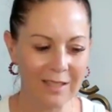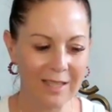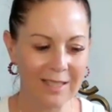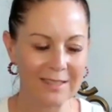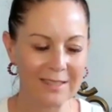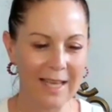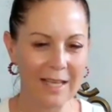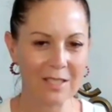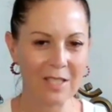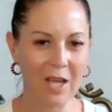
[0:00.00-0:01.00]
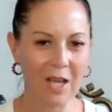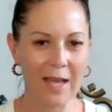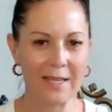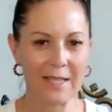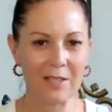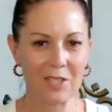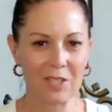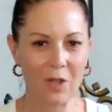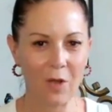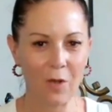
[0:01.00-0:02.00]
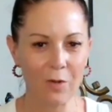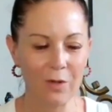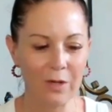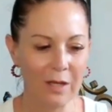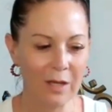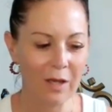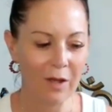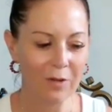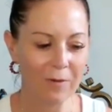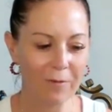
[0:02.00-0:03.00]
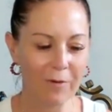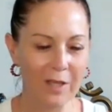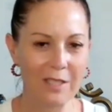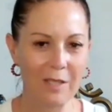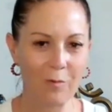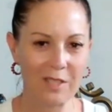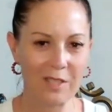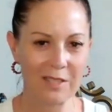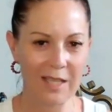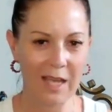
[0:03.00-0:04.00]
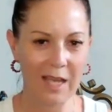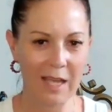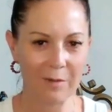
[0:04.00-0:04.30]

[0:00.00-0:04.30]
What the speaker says: like it's outside in the snow on a freezing winter's day.